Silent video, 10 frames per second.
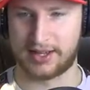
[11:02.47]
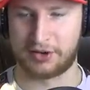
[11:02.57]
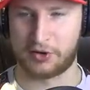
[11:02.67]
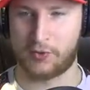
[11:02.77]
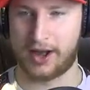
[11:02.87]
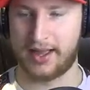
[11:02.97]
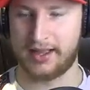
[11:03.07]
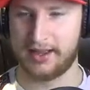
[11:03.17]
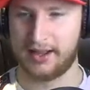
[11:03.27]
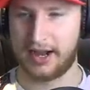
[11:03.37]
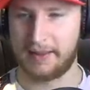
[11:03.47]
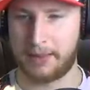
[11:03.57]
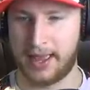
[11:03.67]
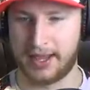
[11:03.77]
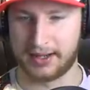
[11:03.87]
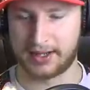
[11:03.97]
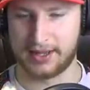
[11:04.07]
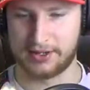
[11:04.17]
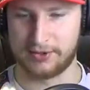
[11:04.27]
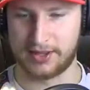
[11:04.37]
I don't know why I panic
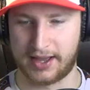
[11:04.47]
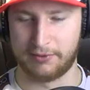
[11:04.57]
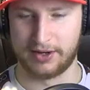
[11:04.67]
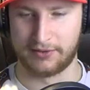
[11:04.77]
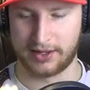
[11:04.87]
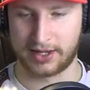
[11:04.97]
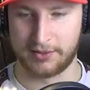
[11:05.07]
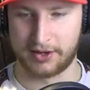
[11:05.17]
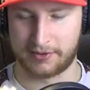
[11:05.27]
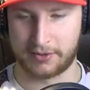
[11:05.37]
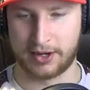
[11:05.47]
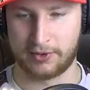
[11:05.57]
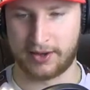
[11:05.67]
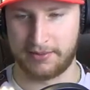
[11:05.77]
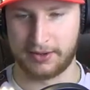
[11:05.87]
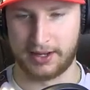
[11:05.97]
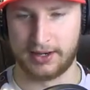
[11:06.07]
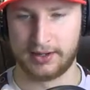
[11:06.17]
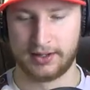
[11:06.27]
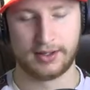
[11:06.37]
and that whenever they come in on a breakaway, but